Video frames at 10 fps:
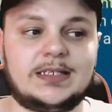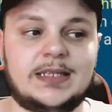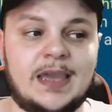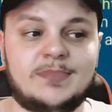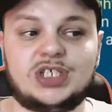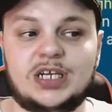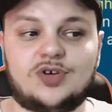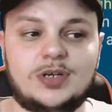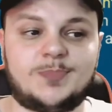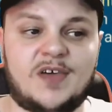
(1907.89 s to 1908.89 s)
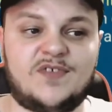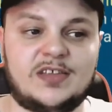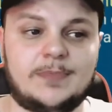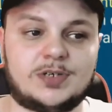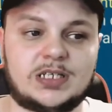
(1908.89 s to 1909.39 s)
damage increased by
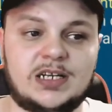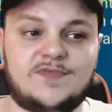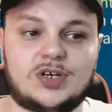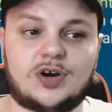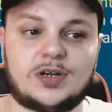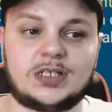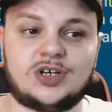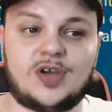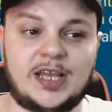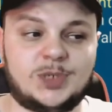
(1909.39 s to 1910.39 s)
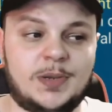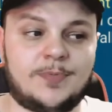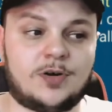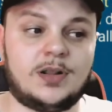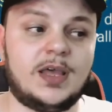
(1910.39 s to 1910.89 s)
50% if the target's under HP
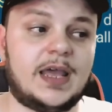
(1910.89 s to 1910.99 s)
burn.